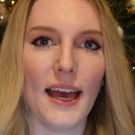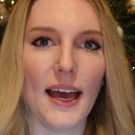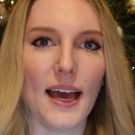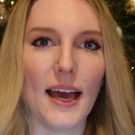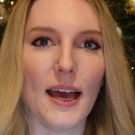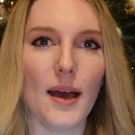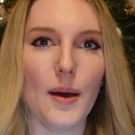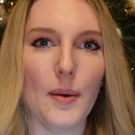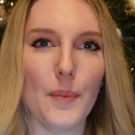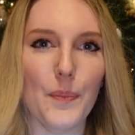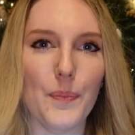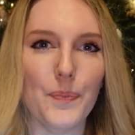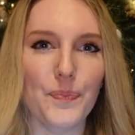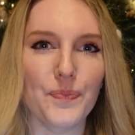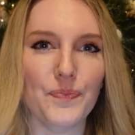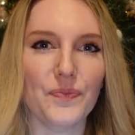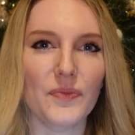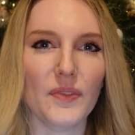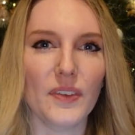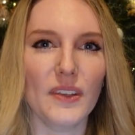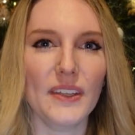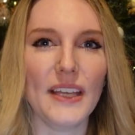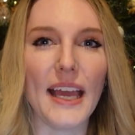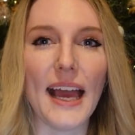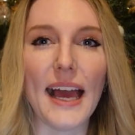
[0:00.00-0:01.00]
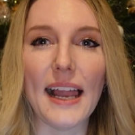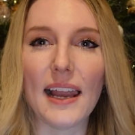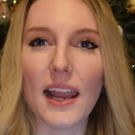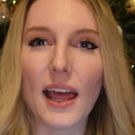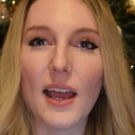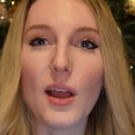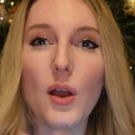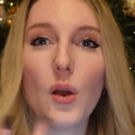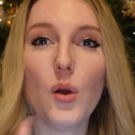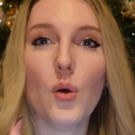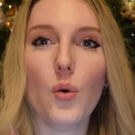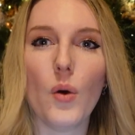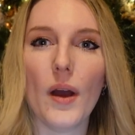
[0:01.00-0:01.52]

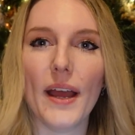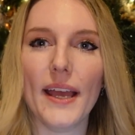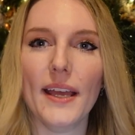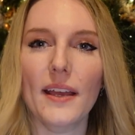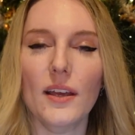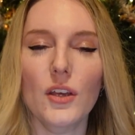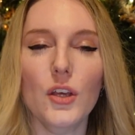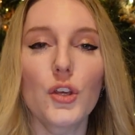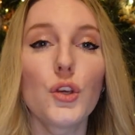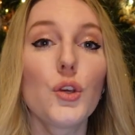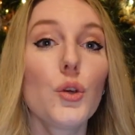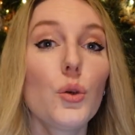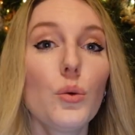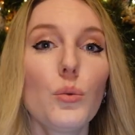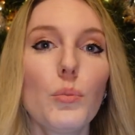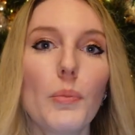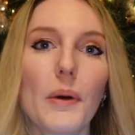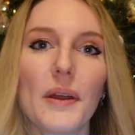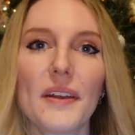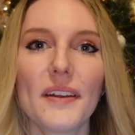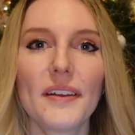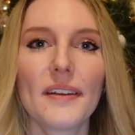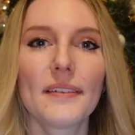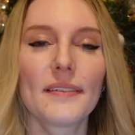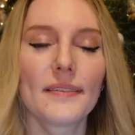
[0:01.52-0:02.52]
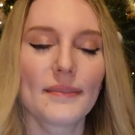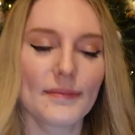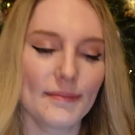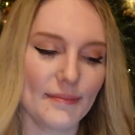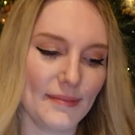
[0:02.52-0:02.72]
like quite human,